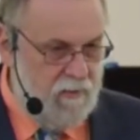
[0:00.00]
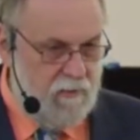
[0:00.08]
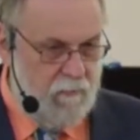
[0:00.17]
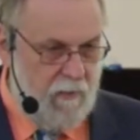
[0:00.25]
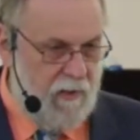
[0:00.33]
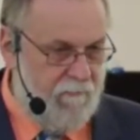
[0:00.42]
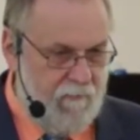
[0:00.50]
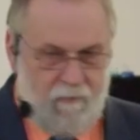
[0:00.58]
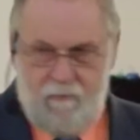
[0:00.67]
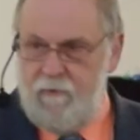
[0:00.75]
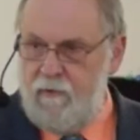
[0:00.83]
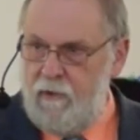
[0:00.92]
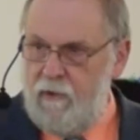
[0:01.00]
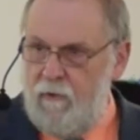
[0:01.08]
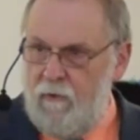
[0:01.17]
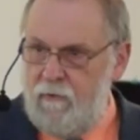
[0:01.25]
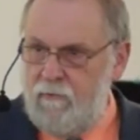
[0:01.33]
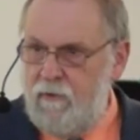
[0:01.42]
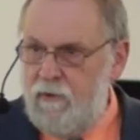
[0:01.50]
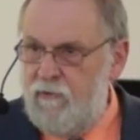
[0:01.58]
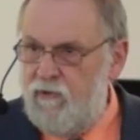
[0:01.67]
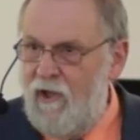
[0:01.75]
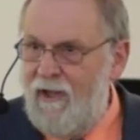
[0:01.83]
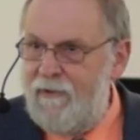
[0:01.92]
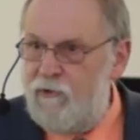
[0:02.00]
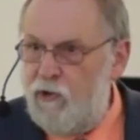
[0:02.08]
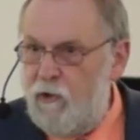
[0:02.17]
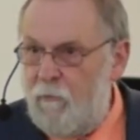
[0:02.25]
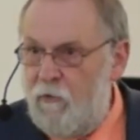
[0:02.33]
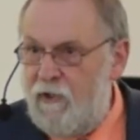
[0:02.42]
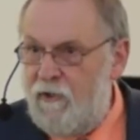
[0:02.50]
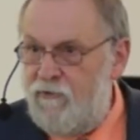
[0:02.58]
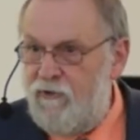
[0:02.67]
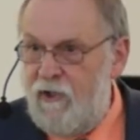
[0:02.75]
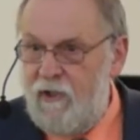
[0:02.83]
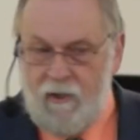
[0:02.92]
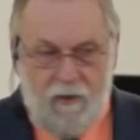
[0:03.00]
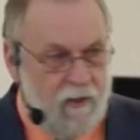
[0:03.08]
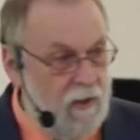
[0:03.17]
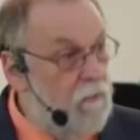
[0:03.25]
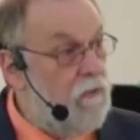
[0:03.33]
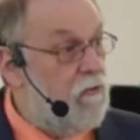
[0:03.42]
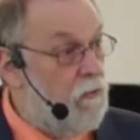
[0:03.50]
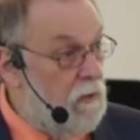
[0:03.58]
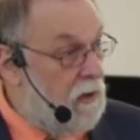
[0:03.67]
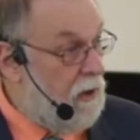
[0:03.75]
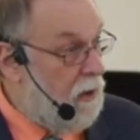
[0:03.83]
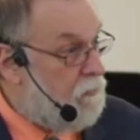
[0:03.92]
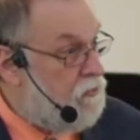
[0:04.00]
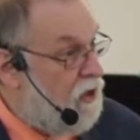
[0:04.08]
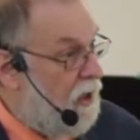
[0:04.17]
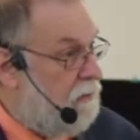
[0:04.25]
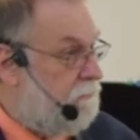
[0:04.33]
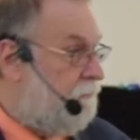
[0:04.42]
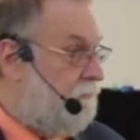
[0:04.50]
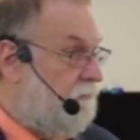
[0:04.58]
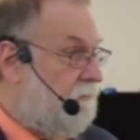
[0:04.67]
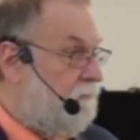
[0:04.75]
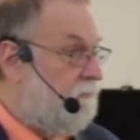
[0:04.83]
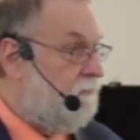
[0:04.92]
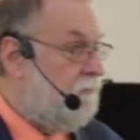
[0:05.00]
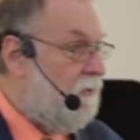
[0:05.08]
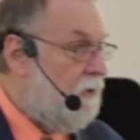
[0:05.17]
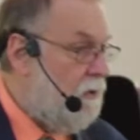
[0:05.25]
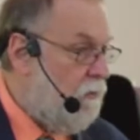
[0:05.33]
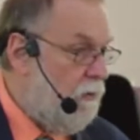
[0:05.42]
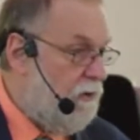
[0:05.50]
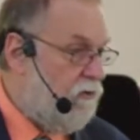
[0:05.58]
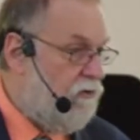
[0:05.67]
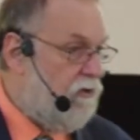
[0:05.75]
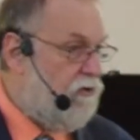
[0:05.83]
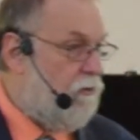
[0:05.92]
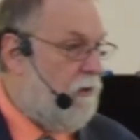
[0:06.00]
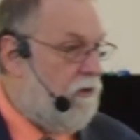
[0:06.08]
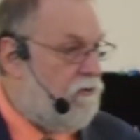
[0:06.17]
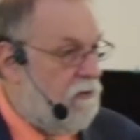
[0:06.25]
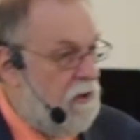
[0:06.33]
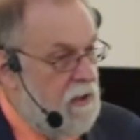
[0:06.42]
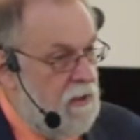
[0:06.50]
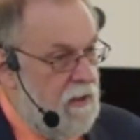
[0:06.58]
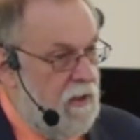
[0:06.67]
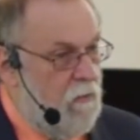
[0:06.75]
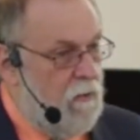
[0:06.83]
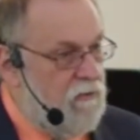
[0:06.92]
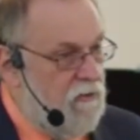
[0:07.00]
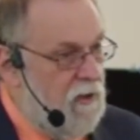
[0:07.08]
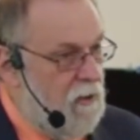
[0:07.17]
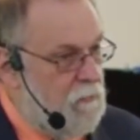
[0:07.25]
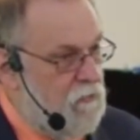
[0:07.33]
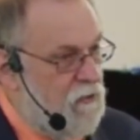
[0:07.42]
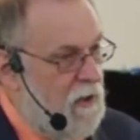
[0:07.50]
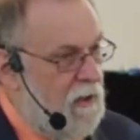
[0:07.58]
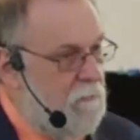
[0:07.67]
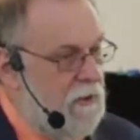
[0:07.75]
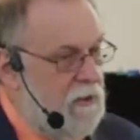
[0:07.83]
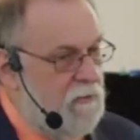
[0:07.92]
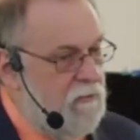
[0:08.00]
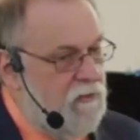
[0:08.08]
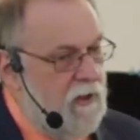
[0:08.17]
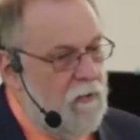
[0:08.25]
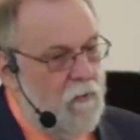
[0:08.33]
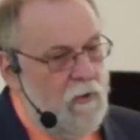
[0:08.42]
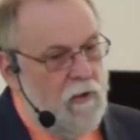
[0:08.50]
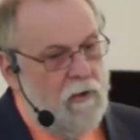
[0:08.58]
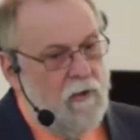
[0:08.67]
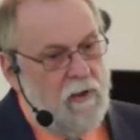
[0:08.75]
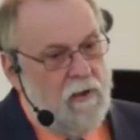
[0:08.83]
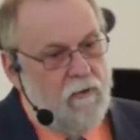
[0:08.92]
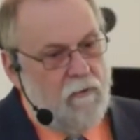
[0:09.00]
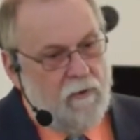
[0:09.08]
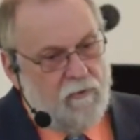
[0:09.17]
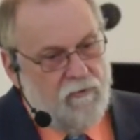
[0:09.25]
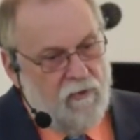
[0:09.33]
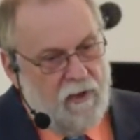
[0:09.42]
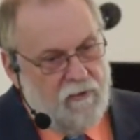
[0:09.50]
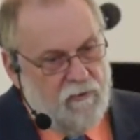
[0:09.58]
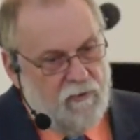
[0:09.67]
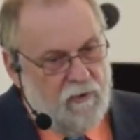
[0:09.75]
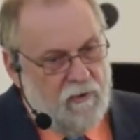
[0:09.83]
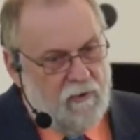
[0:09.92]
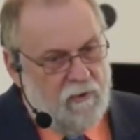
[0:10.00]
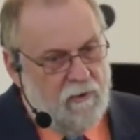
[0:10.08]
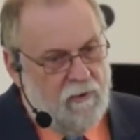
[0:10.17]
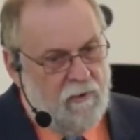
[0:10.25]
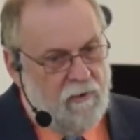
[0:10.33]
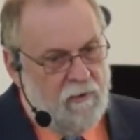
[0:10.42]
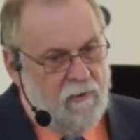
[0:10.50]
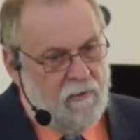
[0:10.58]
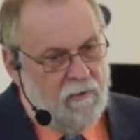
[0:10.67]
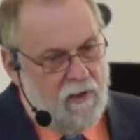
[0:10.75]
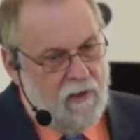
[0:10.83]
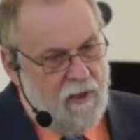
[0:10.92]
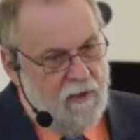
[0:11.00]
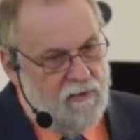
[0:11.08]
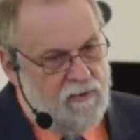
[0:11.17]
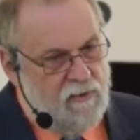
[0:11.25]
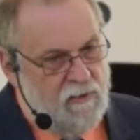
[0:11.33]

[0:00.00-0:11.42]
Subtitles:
We have a slang term we could say here. He was really upset with the situation. Now, was he upset because they were criticizing the tax?